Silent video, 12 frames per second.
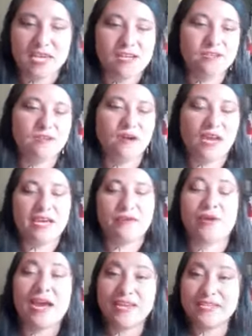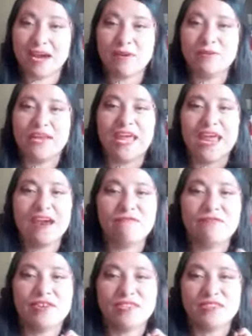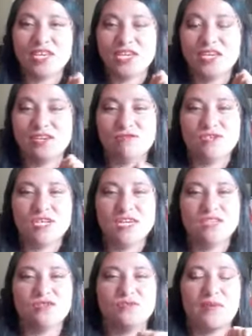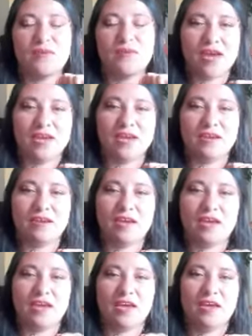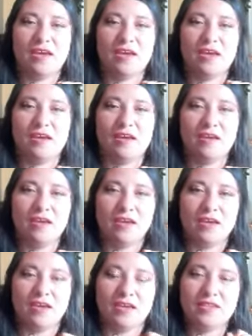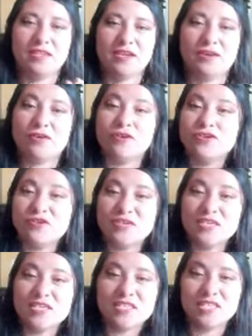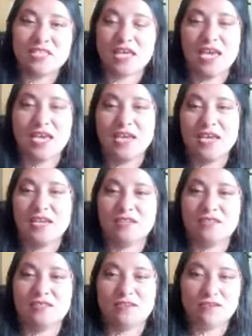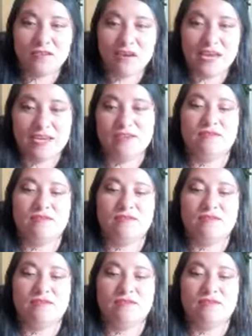Like write down everything you need to buy in the groceries, and like